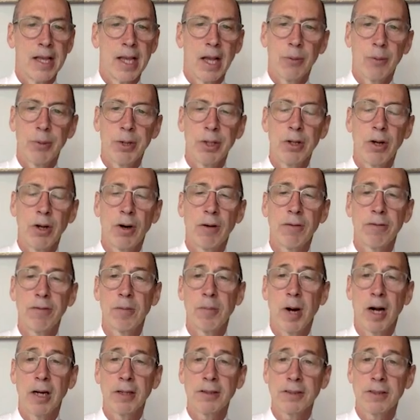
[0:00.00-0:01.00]
And we know
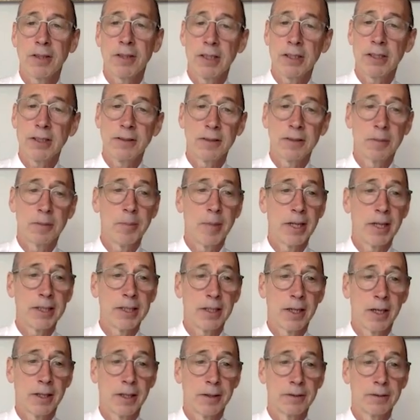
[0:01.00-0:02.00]
from our studies and
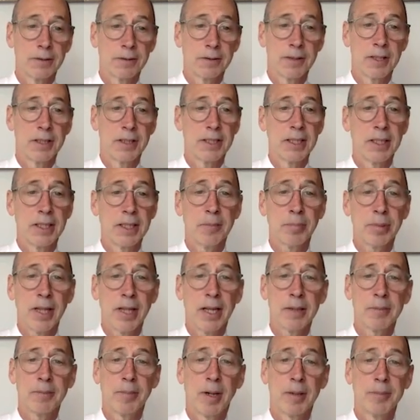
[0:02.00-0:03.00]
many others that the
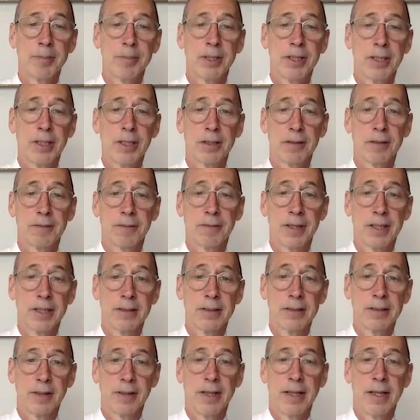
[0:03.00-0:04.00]
implant abutment
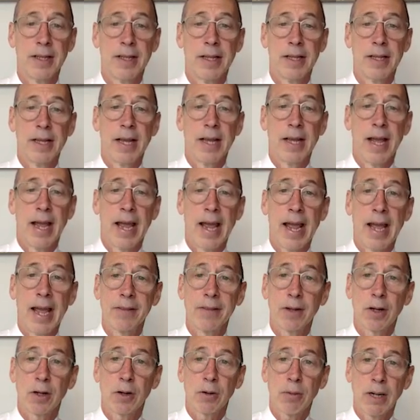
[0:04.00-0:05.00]
interface and
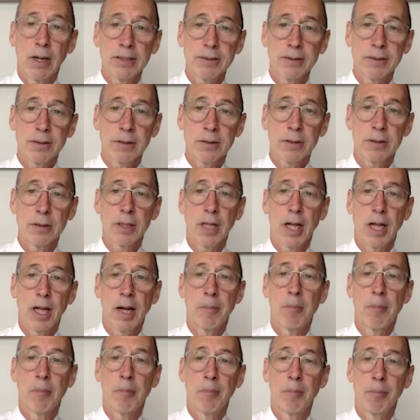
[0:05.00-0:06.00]
the crestal
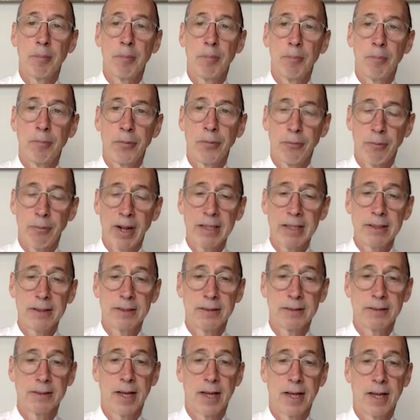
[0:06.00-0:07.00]
thread
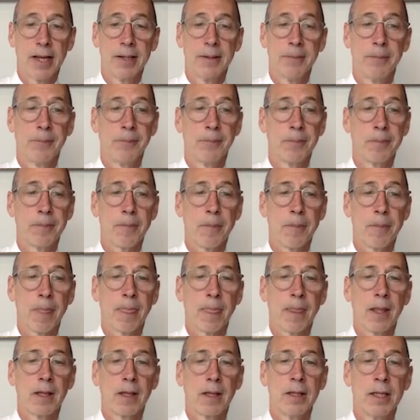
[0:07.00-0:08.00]
design
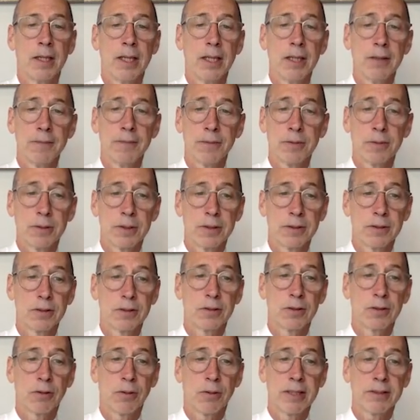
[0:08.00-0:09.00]

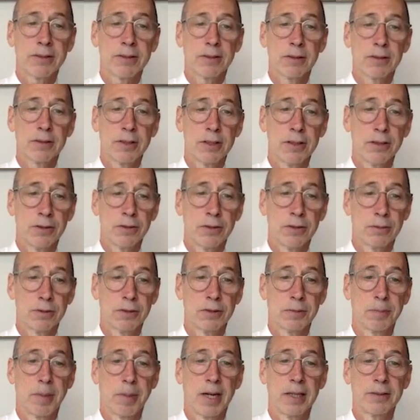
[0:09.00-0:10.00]
influences crestal tissue
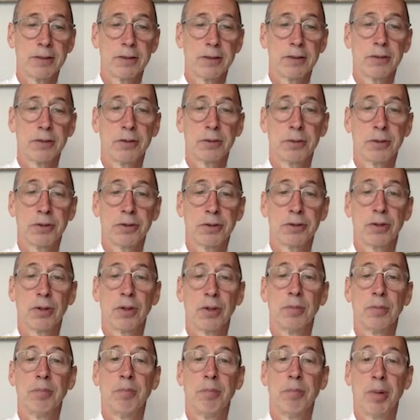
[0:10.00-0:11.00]
responses to
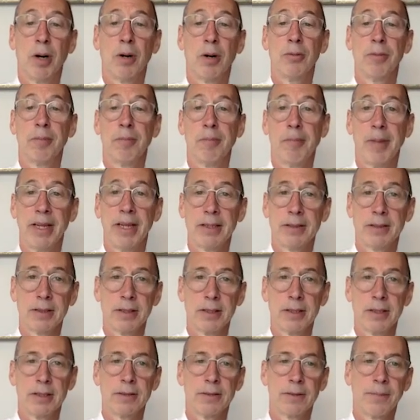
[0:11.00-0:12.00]
assure bone
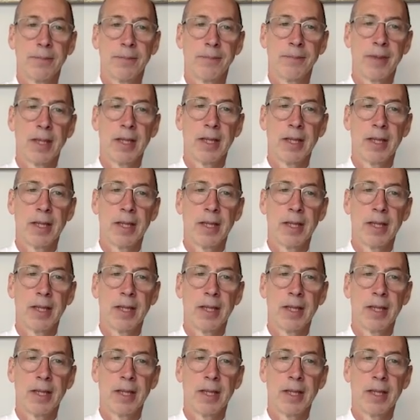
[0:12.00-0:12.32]
maintenance.